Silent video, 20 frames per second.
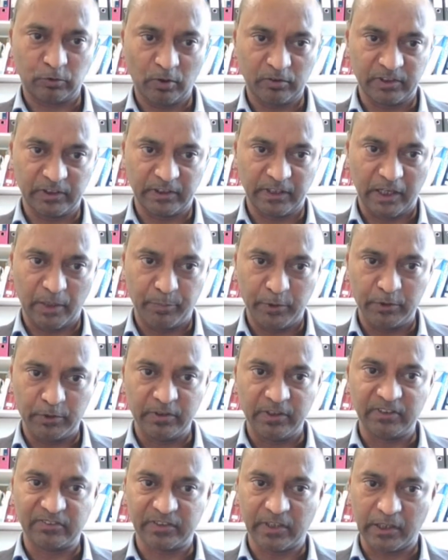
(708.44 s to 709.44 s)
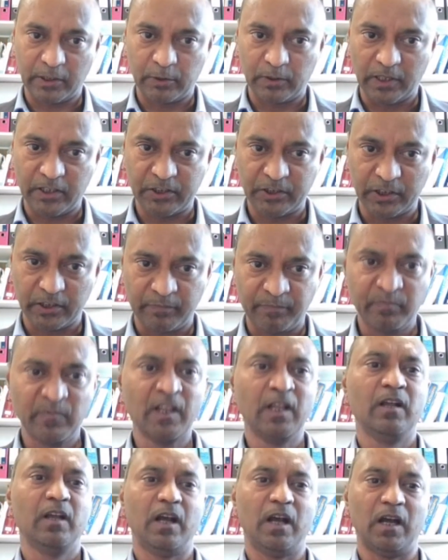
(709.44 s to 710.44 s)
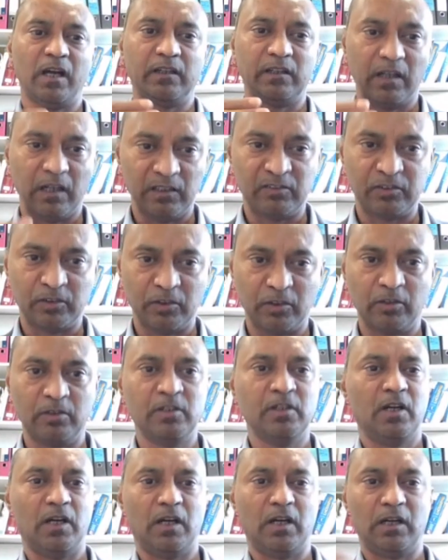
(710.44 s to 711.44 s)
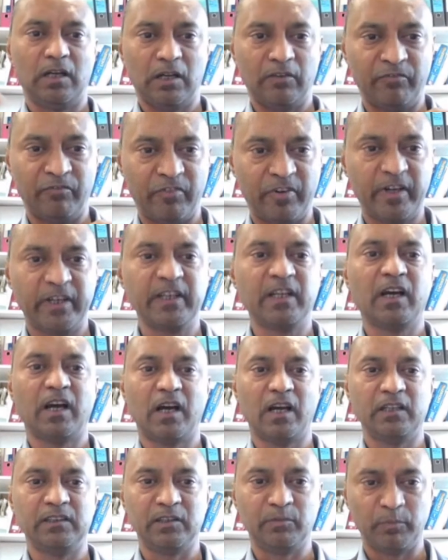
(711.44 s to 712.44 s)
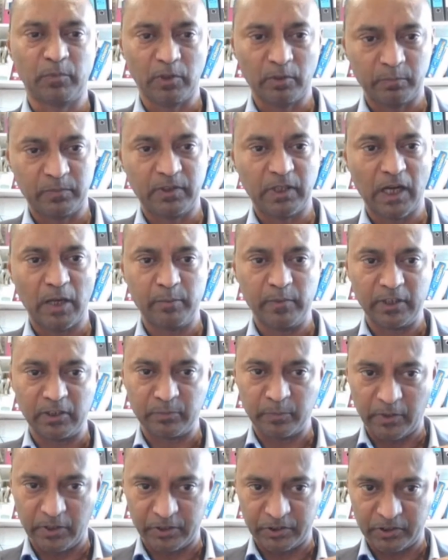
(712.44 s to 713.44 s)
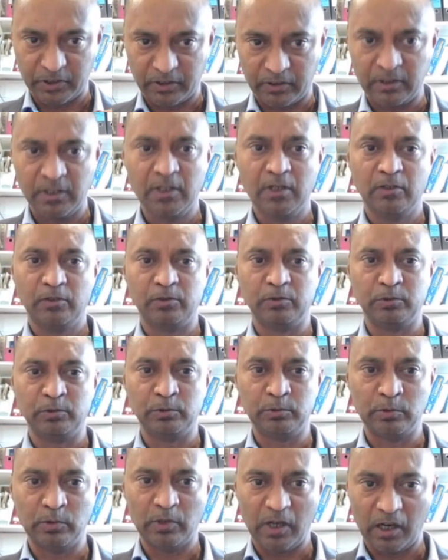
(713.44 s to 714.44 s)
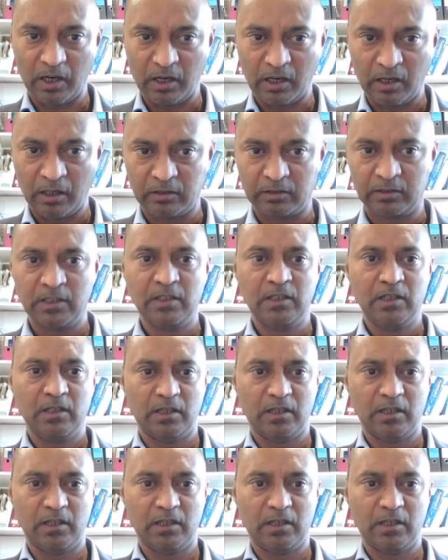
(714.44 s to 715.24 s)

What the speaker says: causing immune dysregulation, and also a very high number of diabetic patients who are